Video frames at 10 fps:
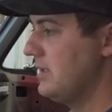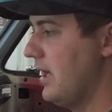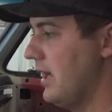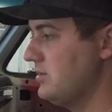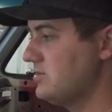
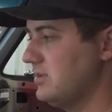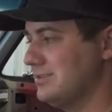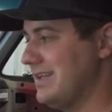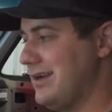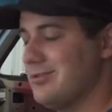Uh, just a
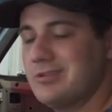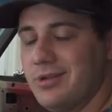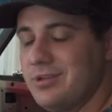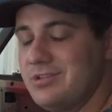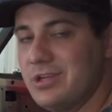little side note, it's
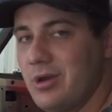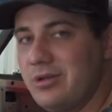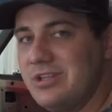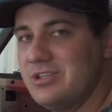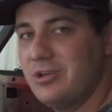called the Dakota
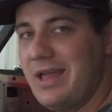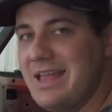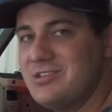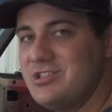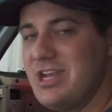Digital
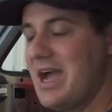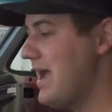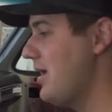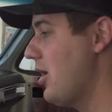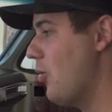
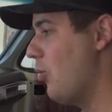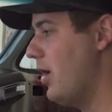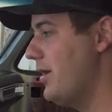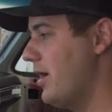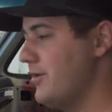SGI
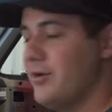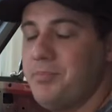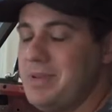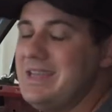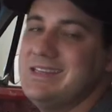
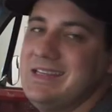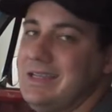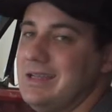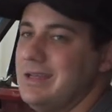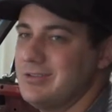100BT.